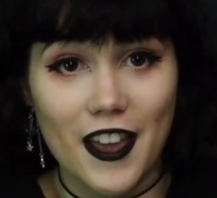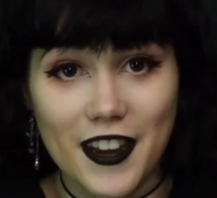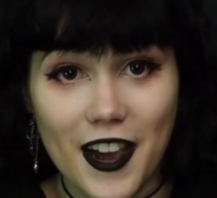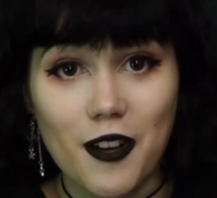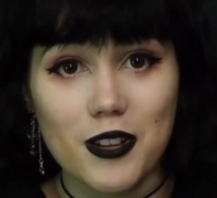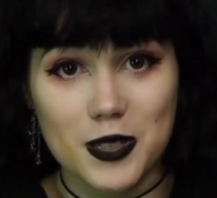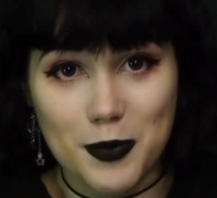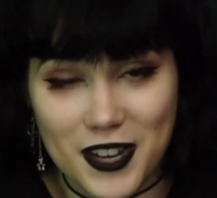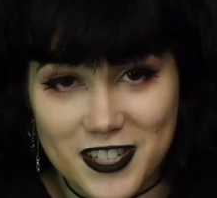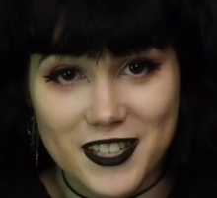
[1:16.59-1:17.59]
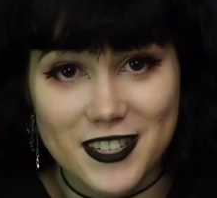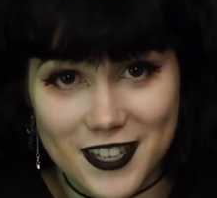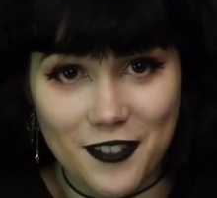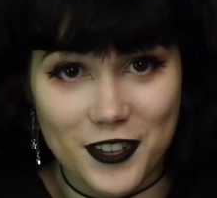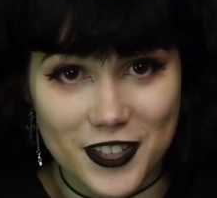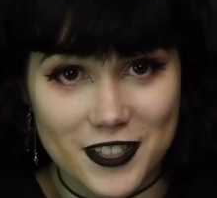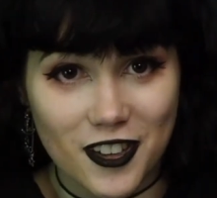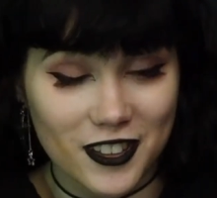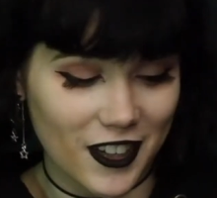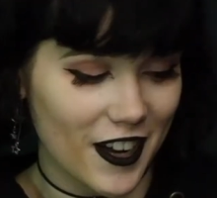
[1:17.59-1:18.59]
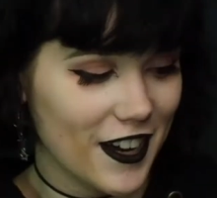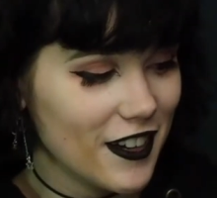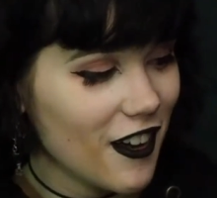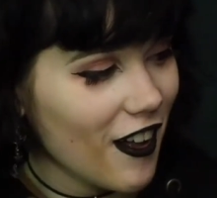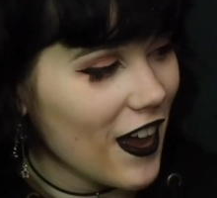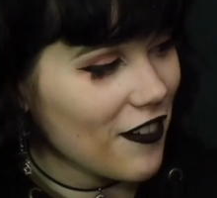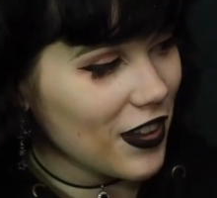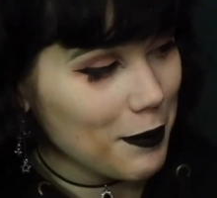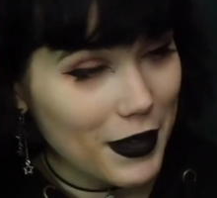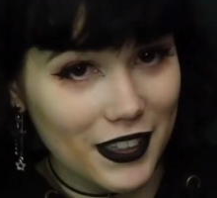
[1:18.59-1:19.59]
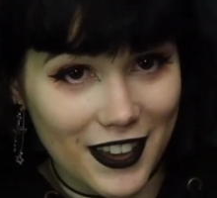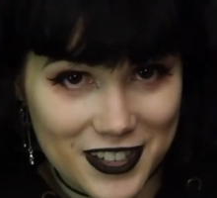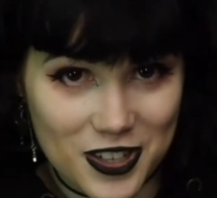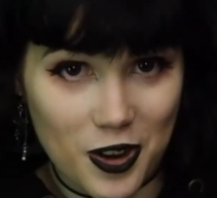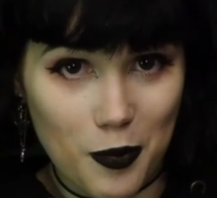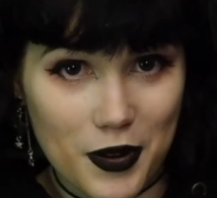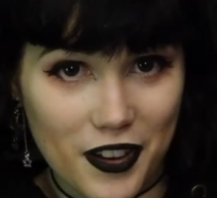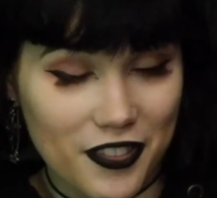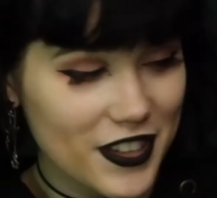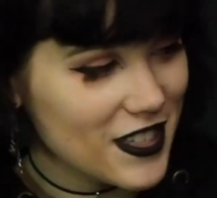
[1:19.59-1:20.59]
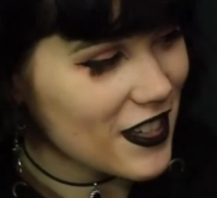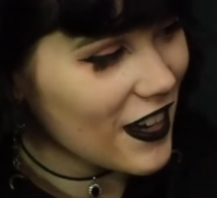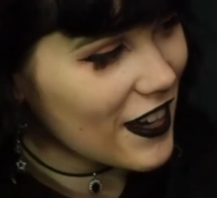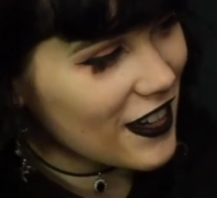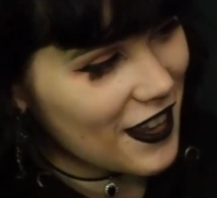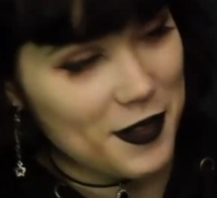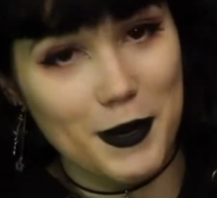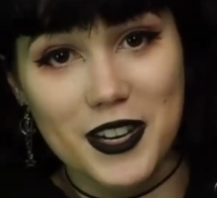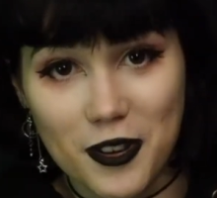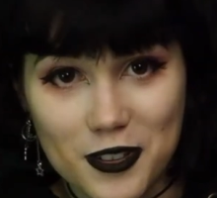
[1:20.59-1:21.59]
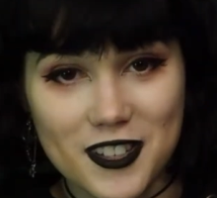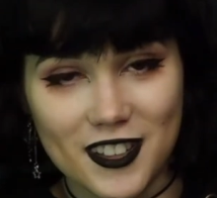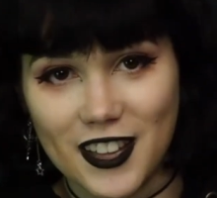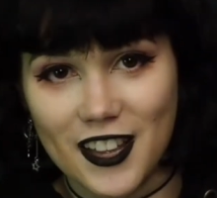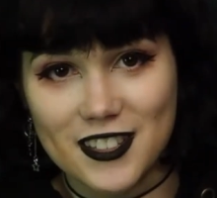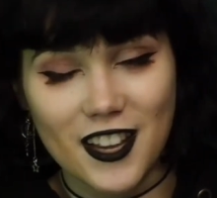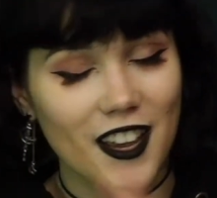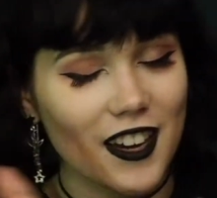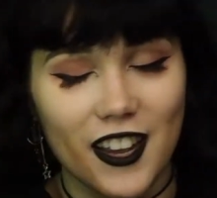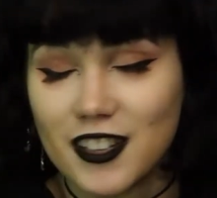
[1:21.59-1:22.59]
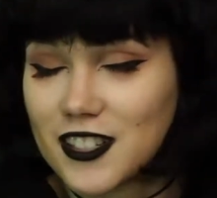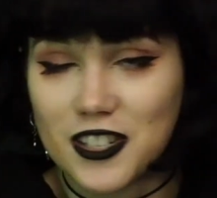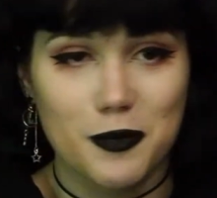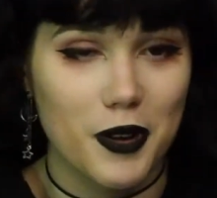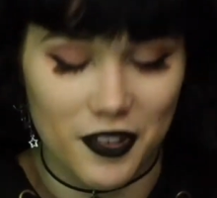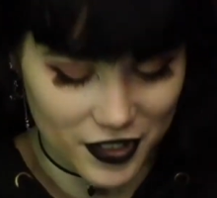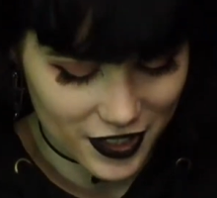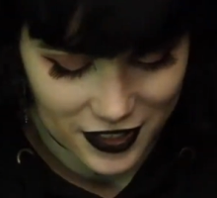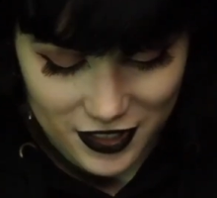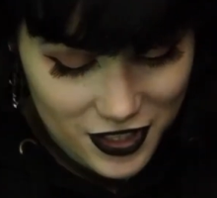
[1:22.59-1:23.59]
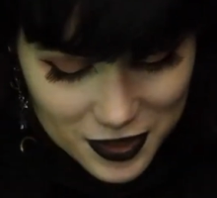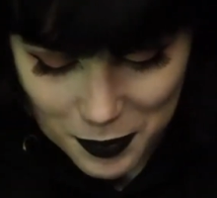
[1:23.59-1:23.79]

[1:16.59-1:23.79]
And now, especially because everything's online, I'll have like my lecture open on this side and then my notes on that side, and it's just perfect. Just